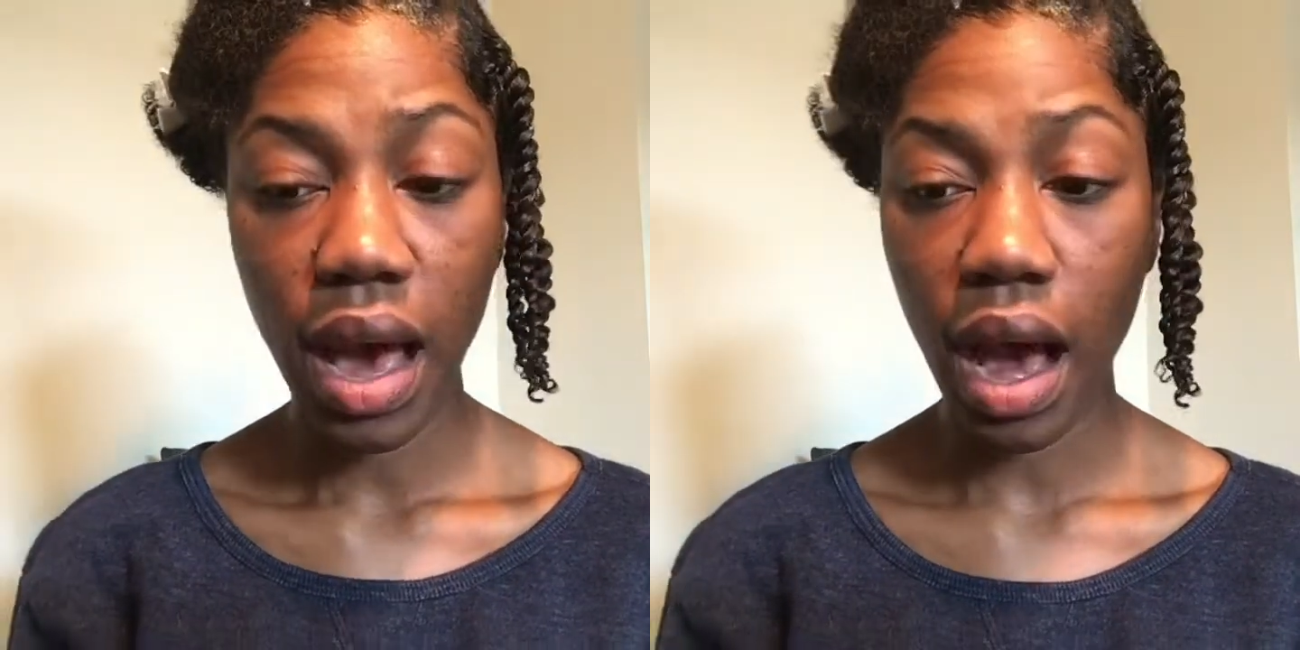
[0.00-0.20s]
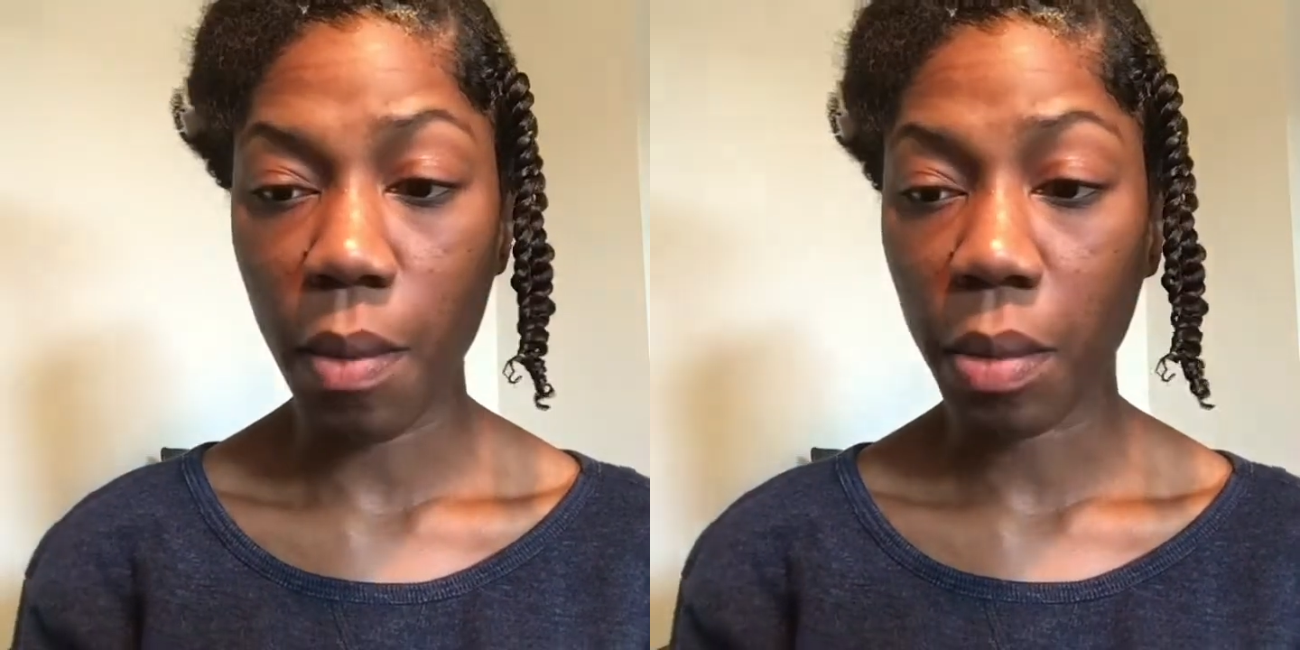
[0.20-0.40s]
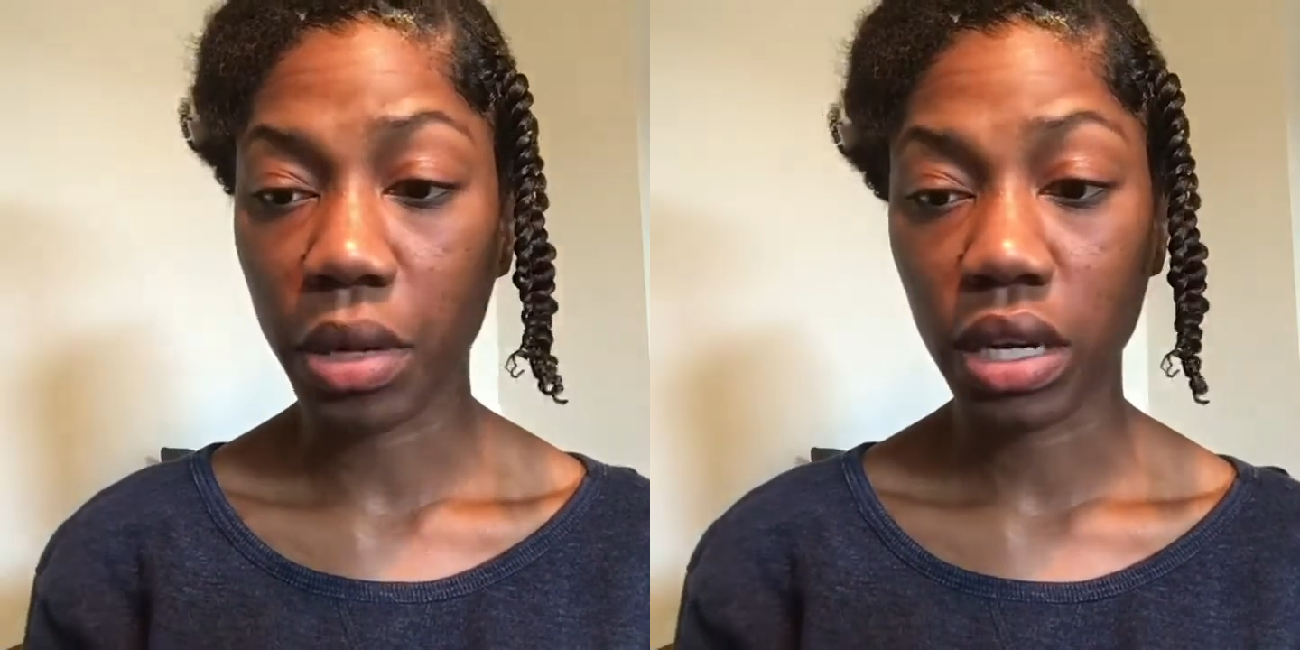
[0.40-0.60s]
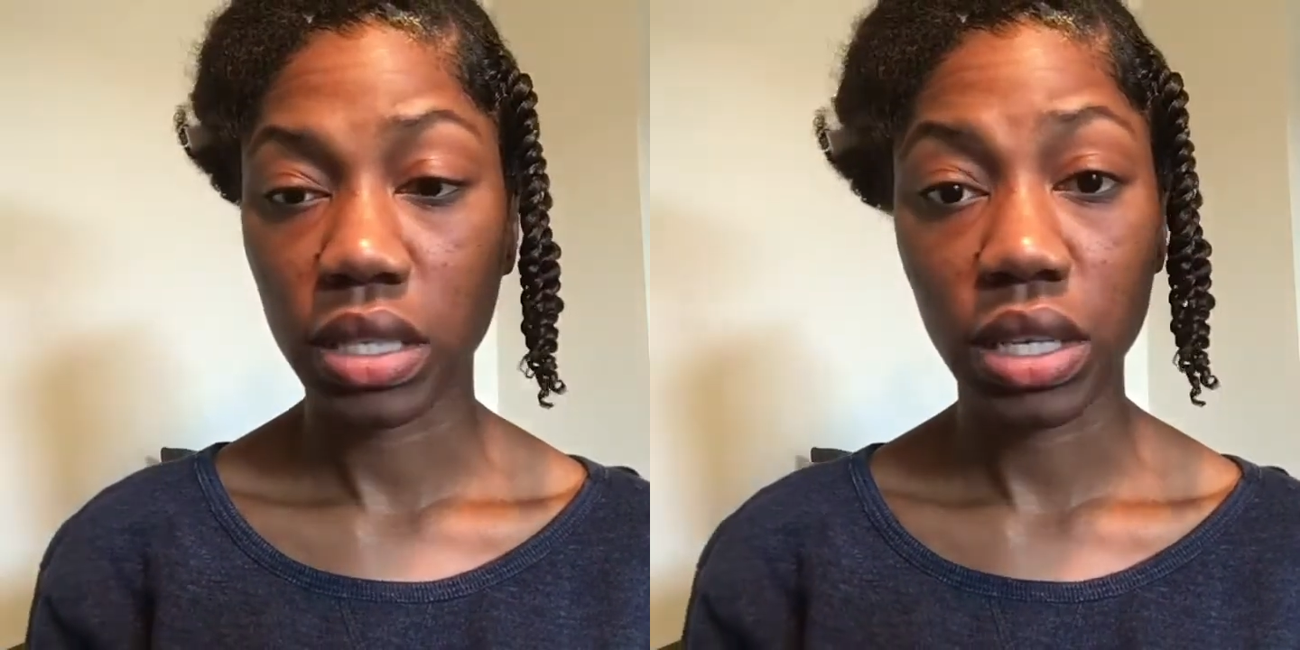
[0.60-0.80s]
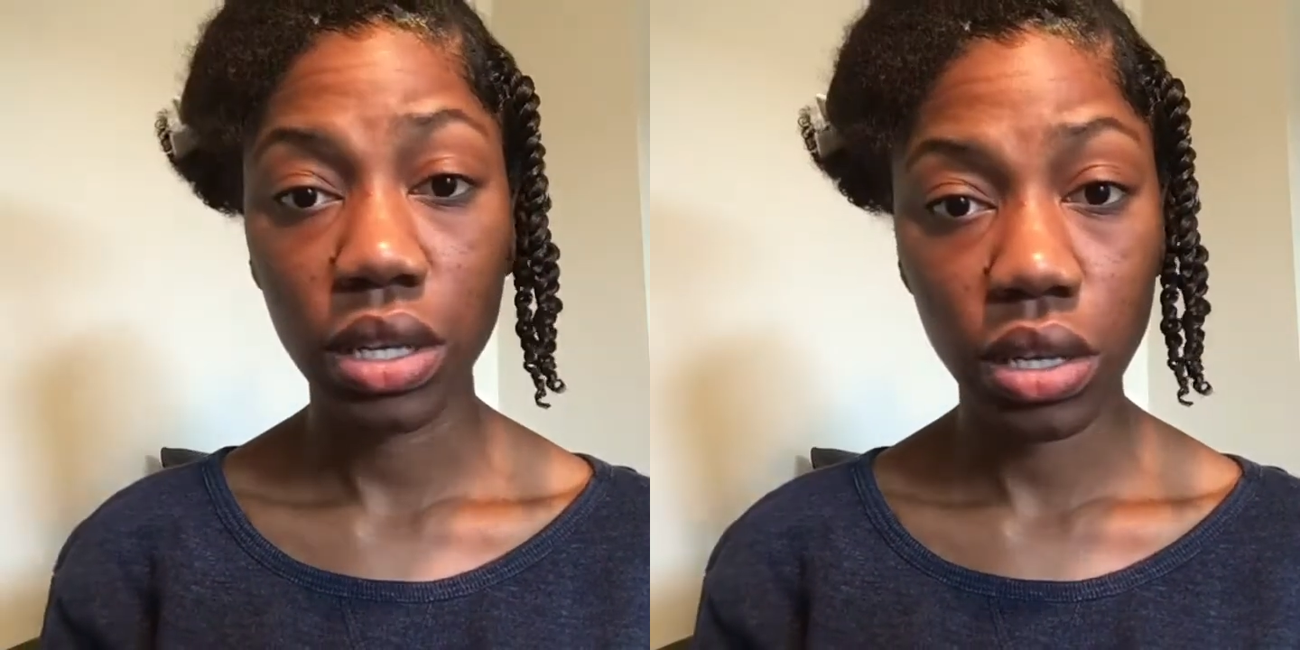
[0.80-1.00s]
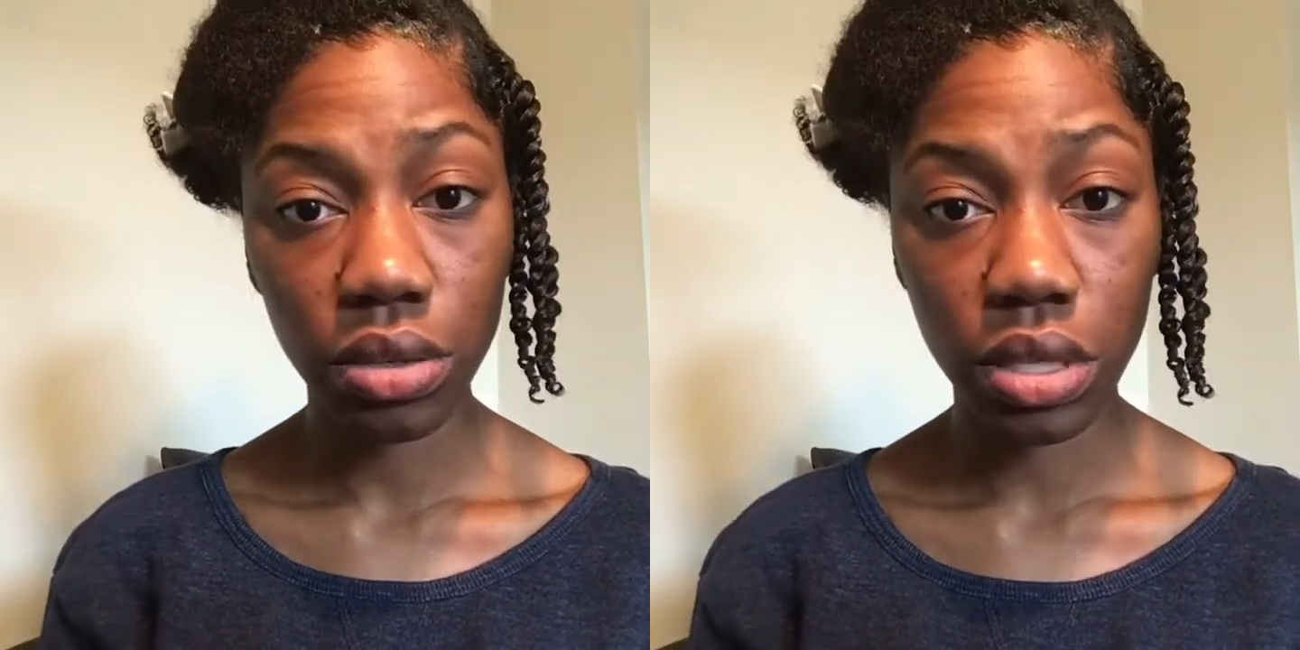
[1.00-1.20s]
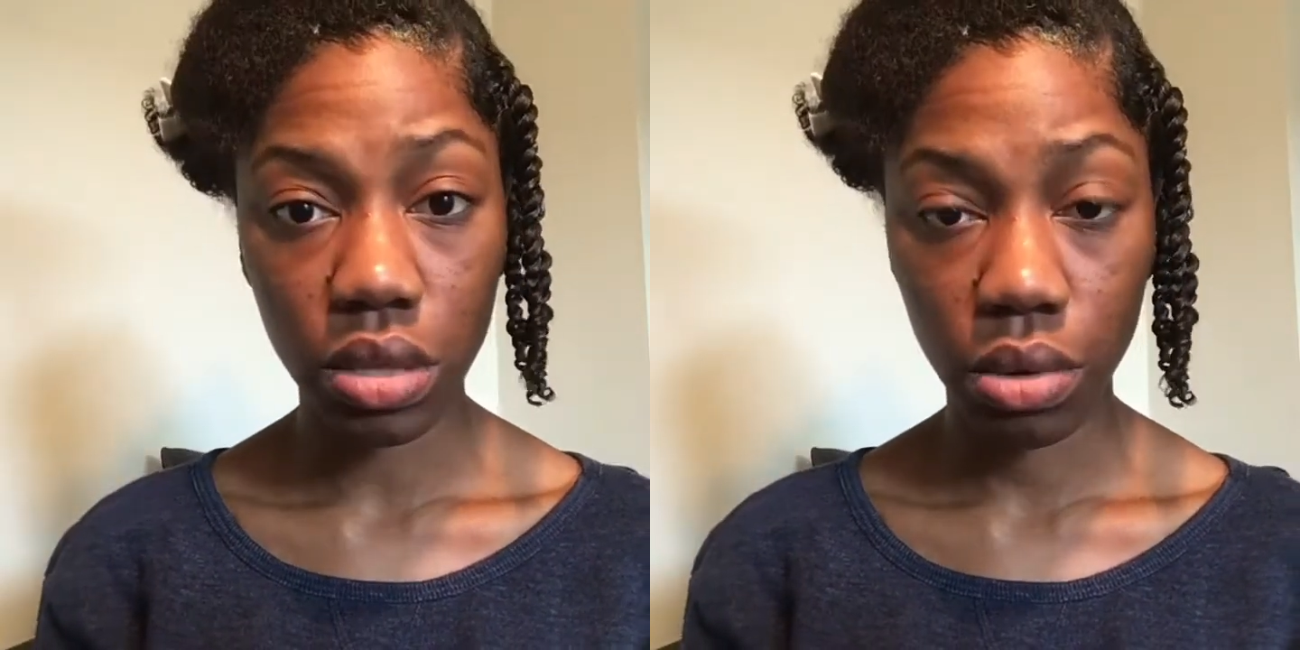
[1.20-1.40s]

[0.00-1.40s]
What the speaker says: I'm going to continue to use the